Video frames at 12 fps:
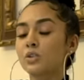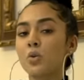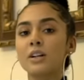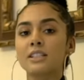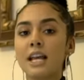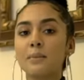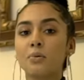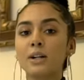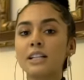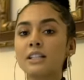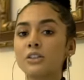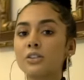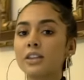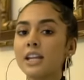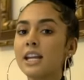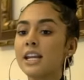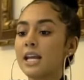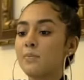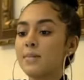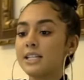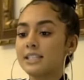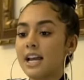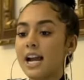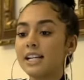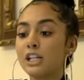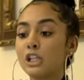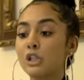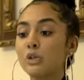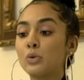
Stores like Pretty Little Thing and Missguided